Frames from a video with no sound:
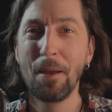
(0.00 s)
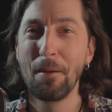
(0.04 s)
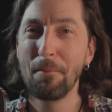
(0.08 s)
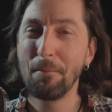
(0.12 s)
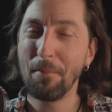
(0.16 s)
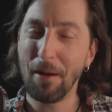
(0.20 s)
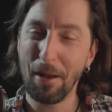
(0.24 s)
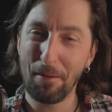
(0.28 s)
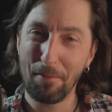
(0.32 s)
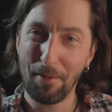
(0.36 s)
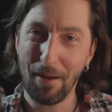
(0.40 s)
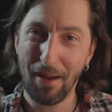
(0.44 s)

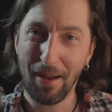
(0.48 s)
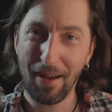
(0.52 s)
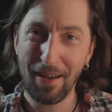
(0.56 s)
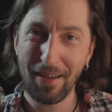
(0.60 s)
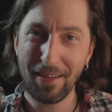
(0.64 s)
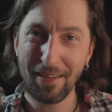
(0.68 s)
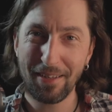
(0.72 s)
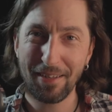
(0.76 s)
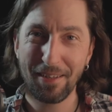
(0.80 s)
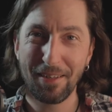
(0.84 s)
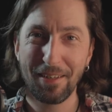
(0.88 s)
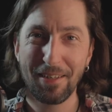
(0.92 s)

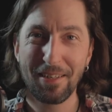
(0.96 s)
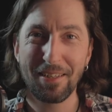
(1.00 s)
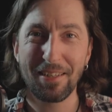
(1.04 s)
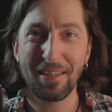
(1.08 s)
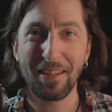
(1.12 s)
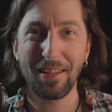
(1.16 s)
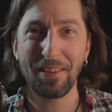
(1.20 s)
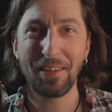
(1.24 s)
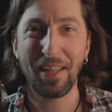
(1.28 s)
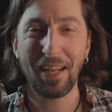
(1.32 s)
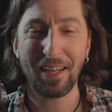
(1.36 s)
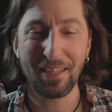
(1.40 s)
Bye-bye
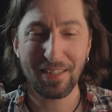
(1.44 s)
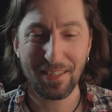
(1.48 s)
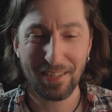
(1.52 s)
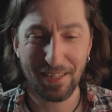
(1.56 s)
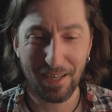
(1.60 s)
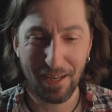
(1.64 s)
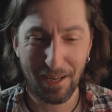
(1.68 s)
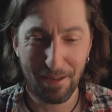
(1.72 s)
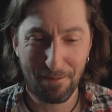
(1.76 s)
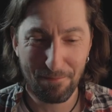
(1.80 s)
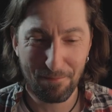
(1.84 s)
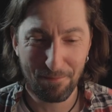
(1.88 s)
till next
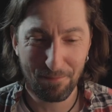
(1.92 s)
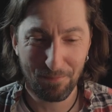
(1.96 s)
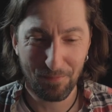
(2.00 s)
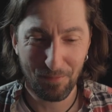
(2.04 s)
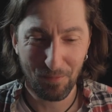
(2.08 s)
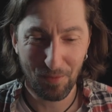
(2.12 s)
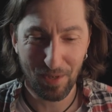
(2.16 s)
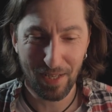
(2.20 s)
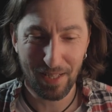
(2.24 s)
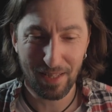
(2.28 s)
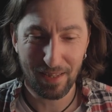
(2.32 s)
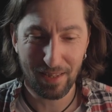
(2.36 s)
time
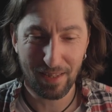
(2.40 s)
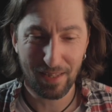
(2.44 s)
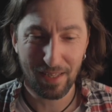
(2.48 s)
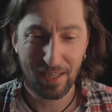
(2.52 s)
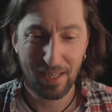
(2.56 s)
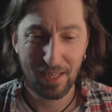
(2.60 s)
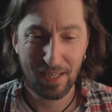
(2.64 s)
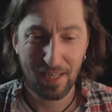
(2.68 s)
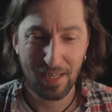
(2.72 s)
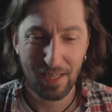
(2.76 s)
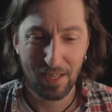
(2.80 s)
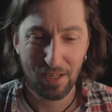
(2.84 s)
with
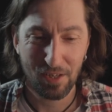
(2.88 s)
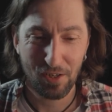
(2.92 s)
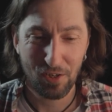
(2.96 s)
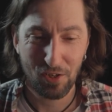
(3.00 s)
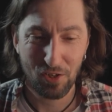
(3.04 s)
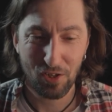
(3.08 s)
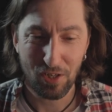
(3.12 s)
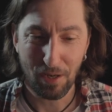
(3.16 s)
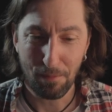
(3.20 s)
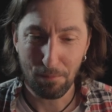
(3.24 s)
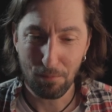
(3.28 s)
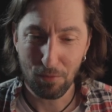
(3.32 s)

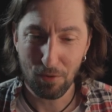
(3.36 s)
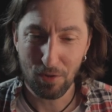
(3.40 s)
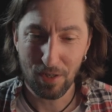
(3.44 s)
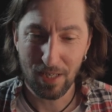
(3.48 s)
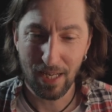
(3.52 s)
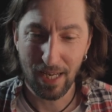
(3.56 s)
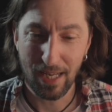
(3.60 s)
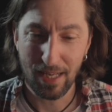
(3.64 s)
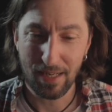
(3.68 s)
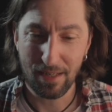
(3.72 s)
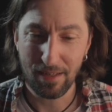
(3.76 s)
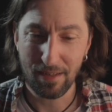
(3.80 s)
Chapter
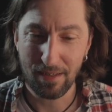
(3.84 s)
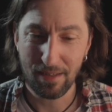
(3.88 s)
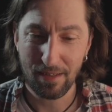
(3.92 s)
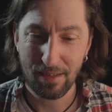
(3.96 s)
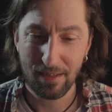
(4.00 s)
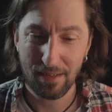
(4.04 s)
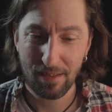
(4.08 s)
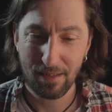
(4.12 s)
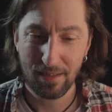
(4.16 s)
10,